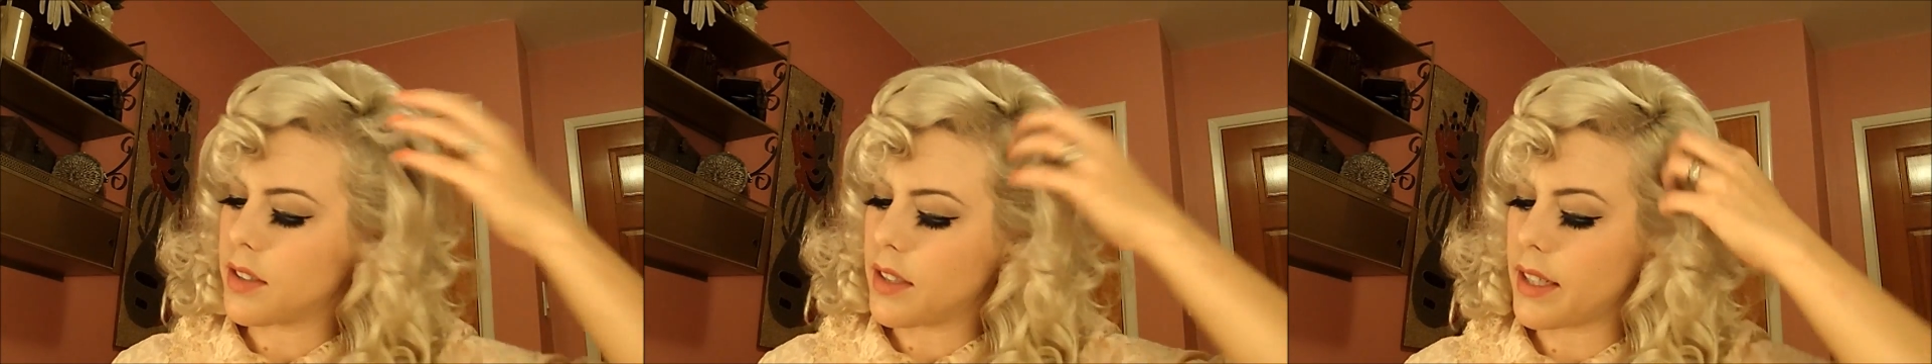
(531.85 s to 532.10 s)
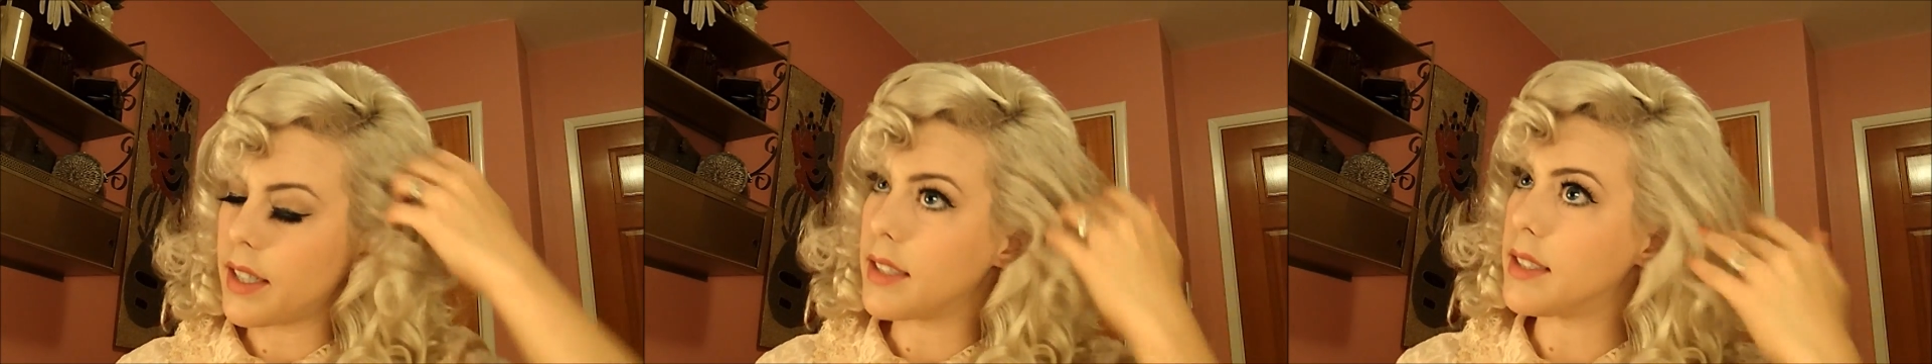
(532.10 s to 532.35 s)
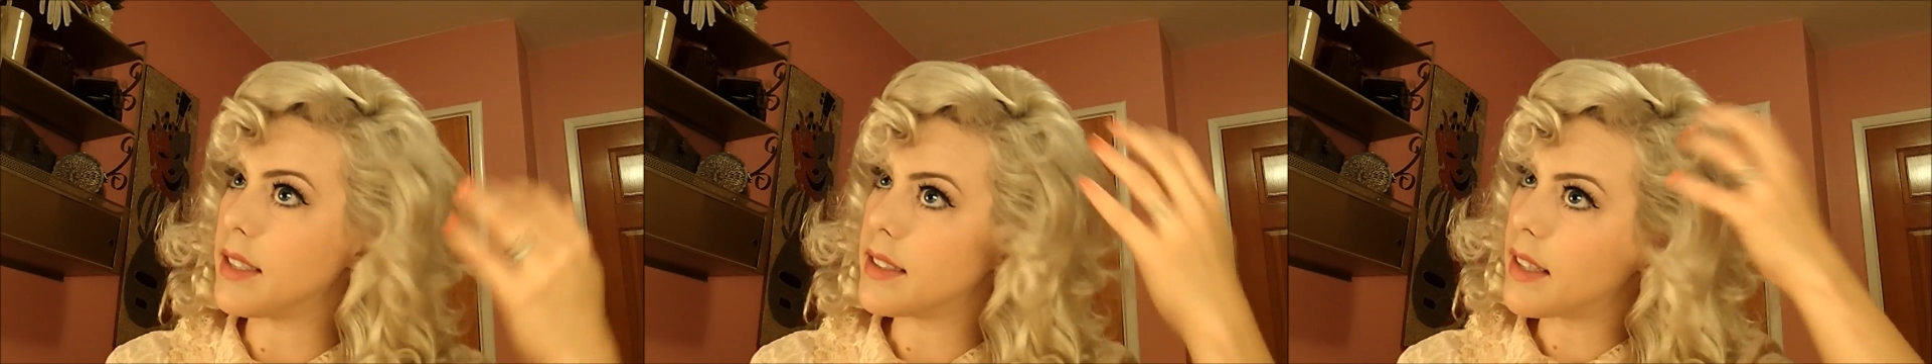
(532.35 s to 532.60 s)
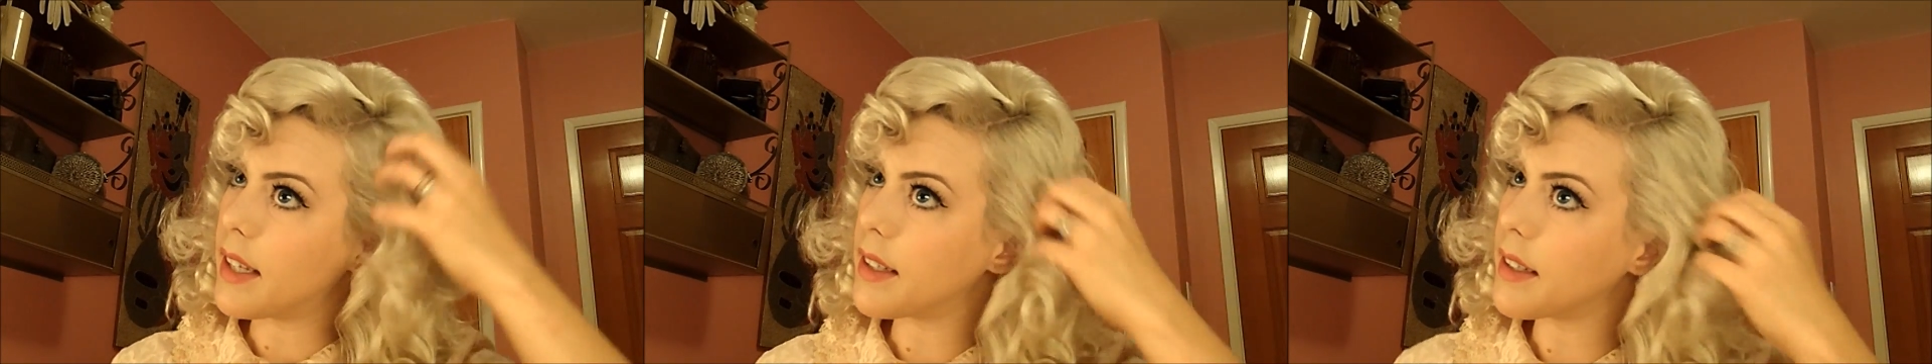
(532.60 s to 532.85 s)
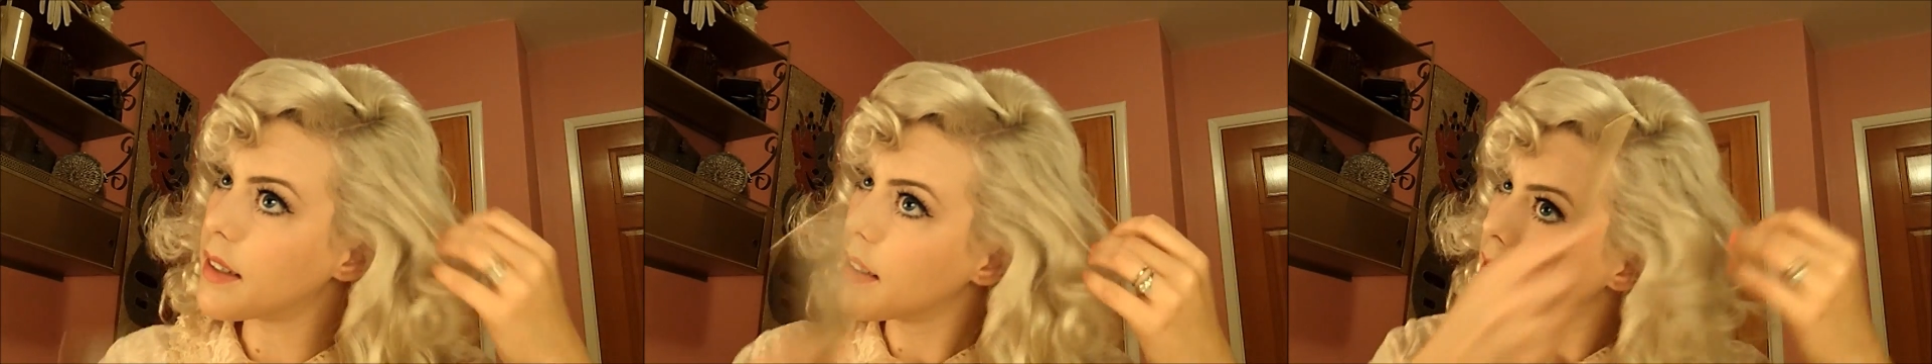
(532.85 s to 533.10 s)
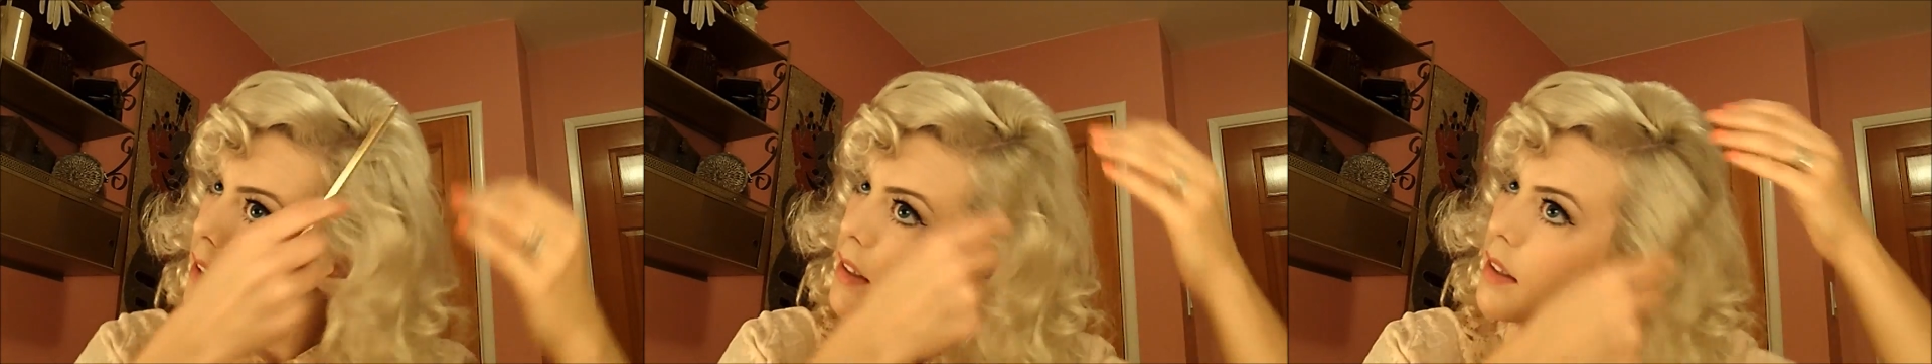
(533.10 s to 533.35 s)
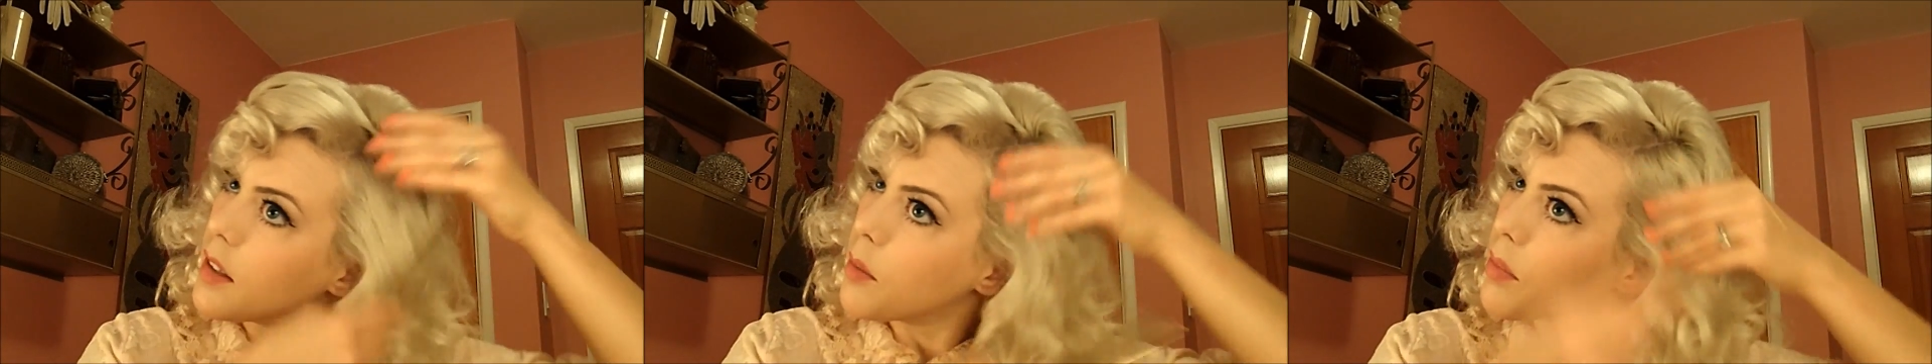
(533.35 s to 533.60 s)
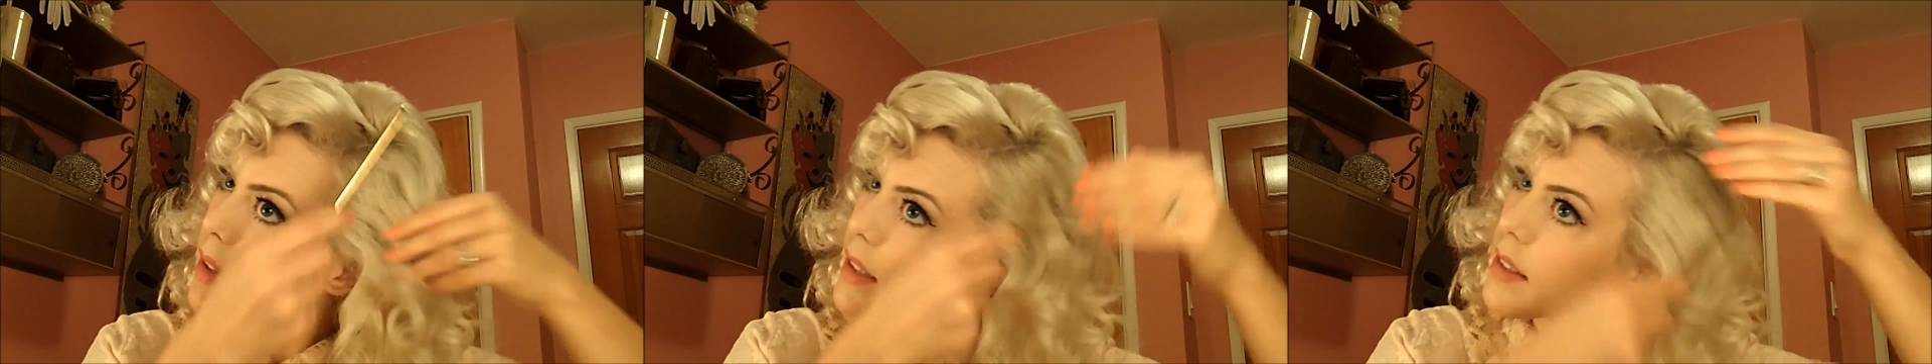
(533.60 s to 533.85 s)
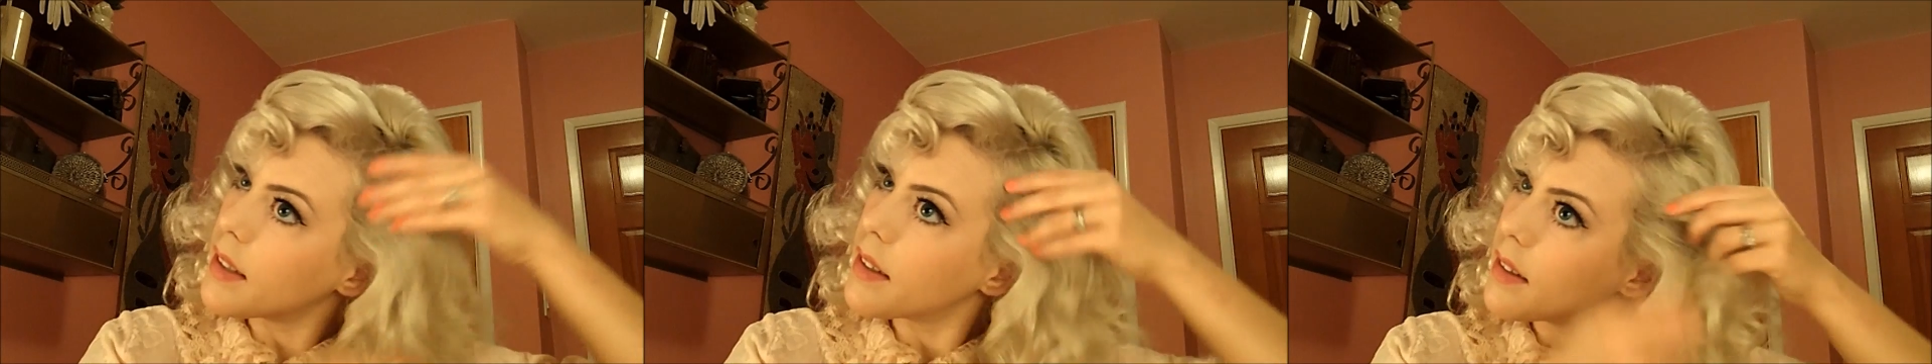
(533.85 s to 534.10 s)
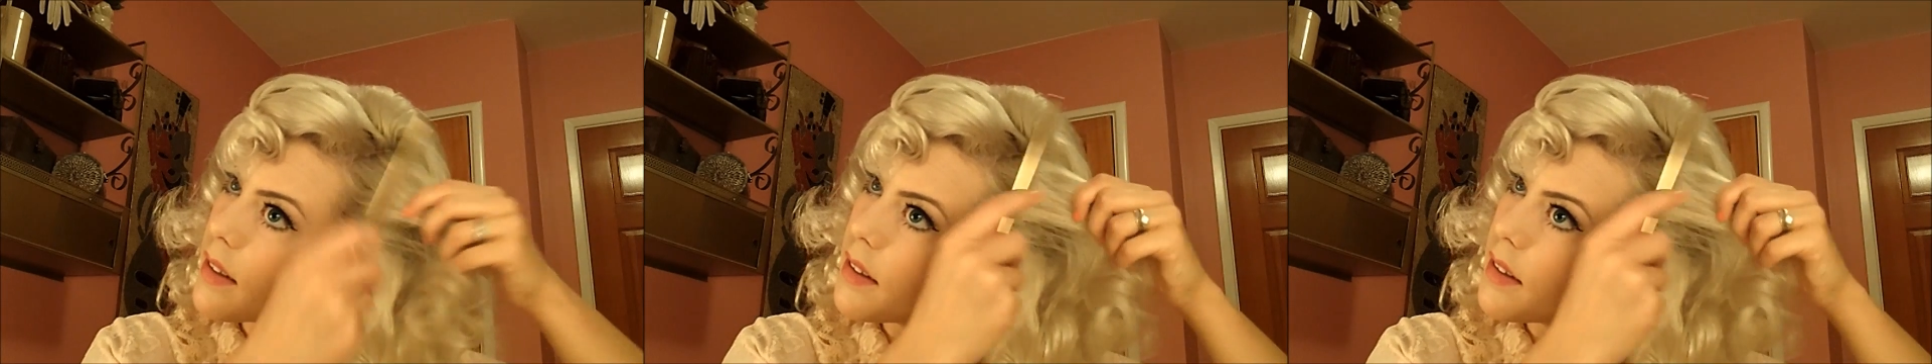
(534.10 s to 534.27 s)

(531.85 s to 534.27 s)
so now I got to tease that in, blend it.